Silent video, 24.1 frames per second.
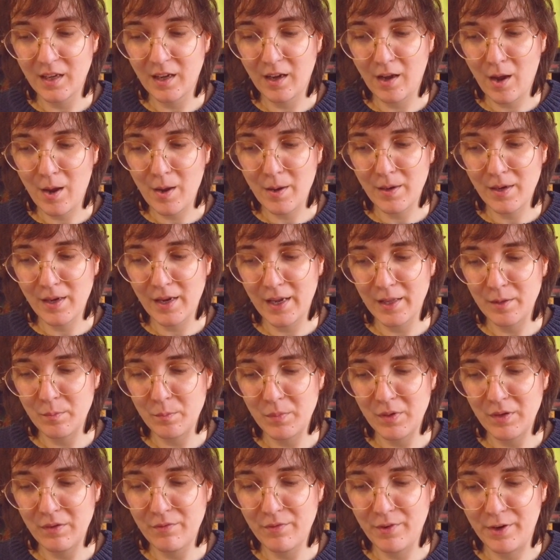I can
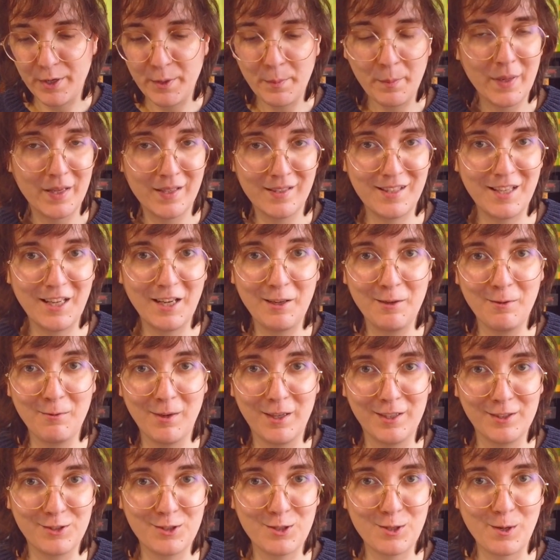be very messy
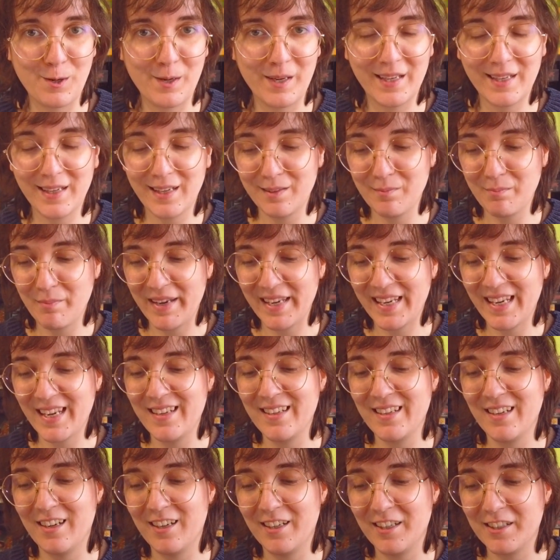while drawing and
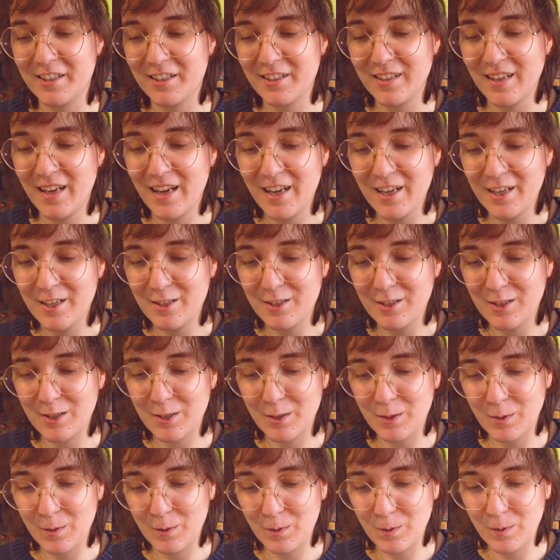making art,
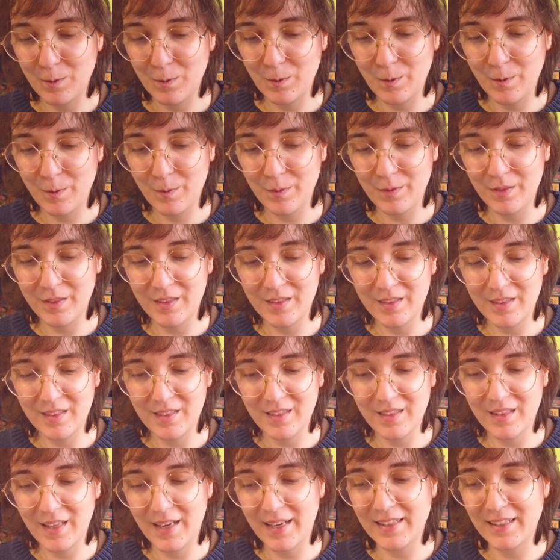so
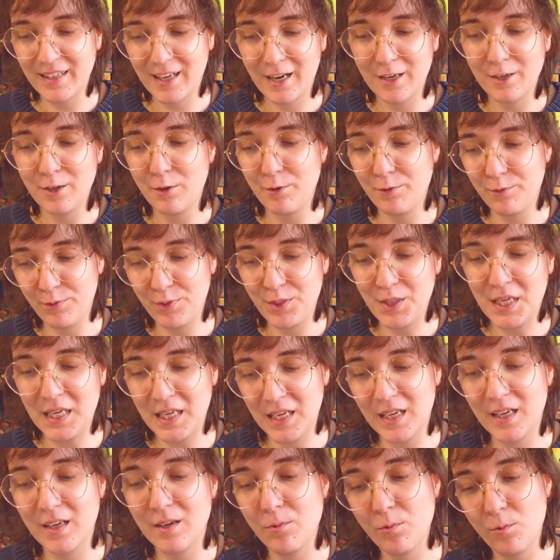that kind of
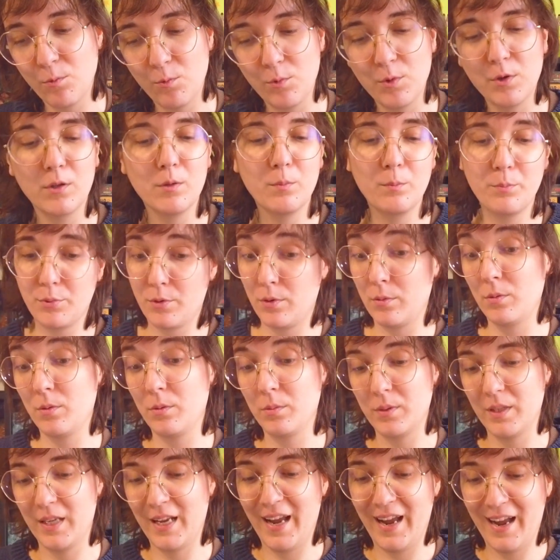thing will
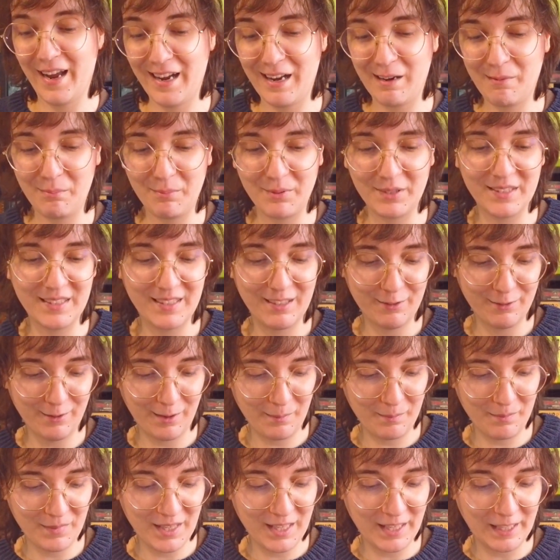probably happen if
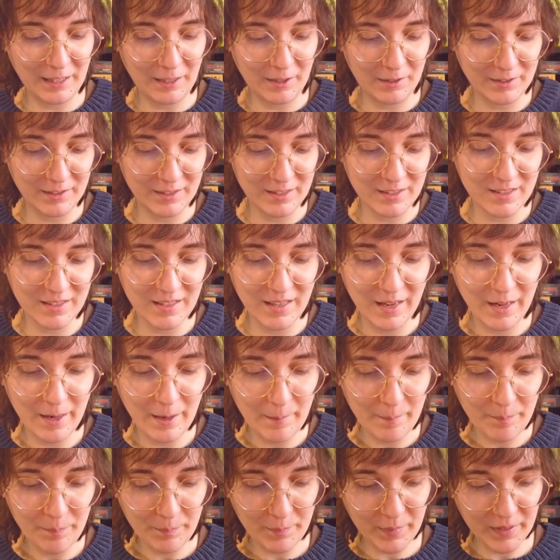I'm being honest.
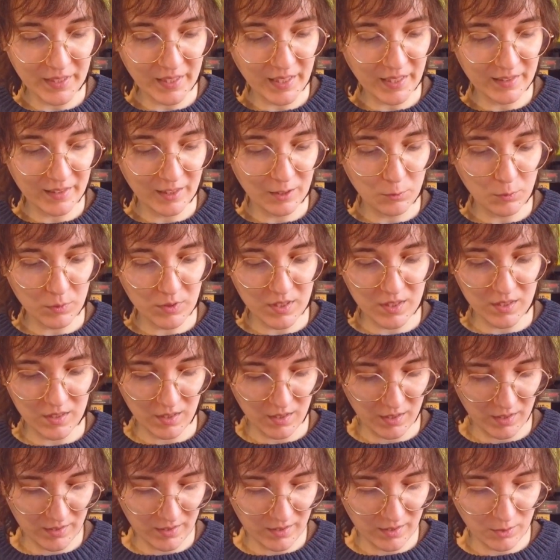But yeah, that was
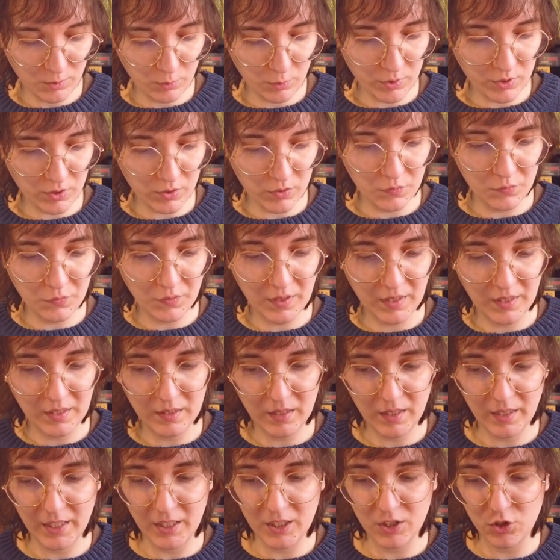nice. It was
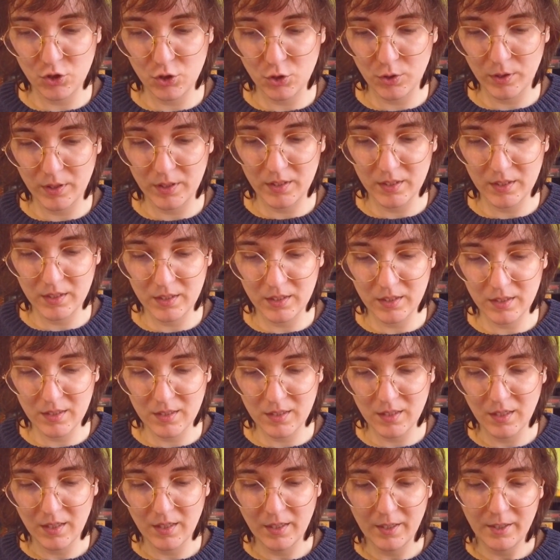fun. I enjoyed
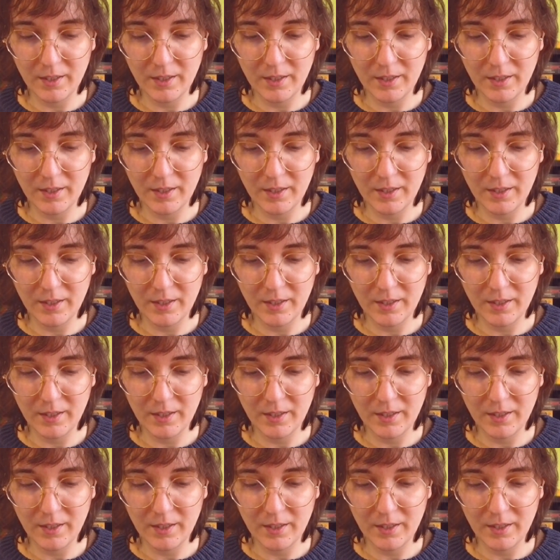it.